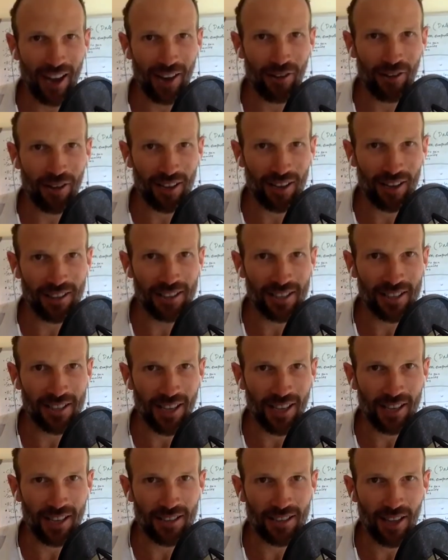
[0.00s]

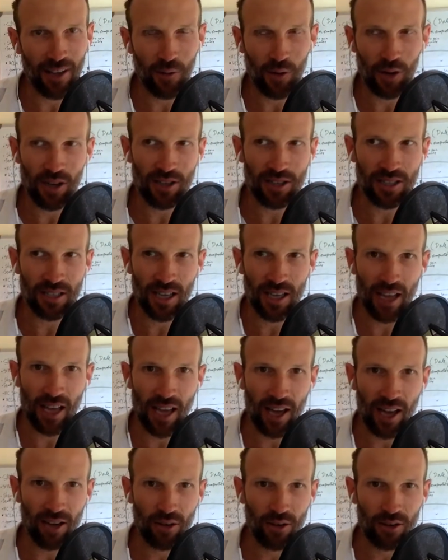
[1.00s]
realistic is that when you see
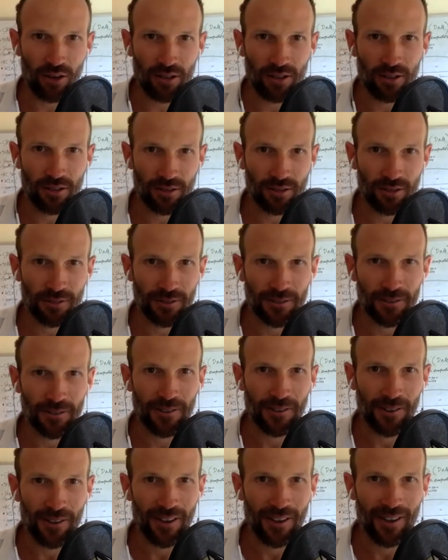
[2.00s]
hell?
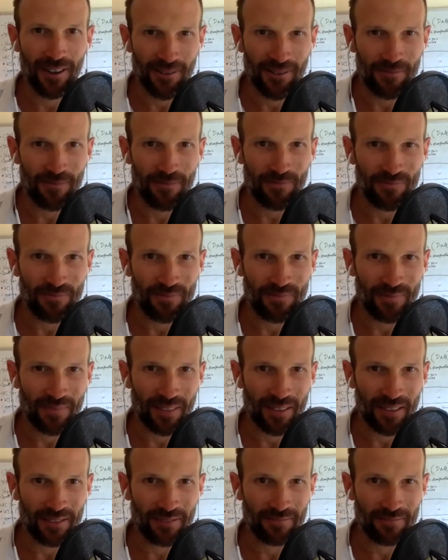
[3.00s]
The, good